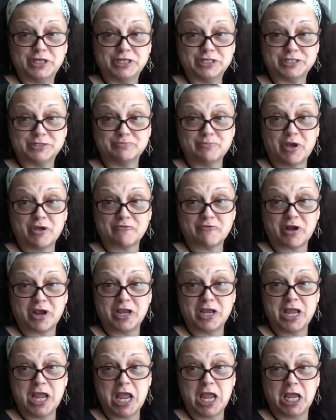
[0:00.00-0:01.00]
it's my
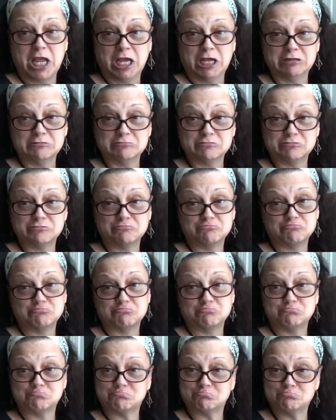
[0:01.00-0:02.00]
right hand.
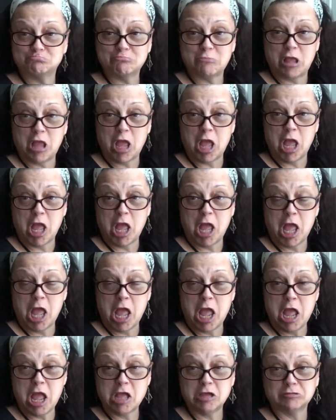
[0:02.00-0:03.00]

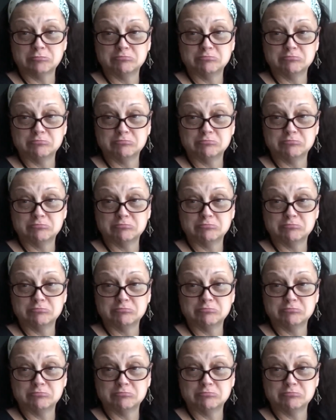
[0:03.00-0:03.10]
Uh,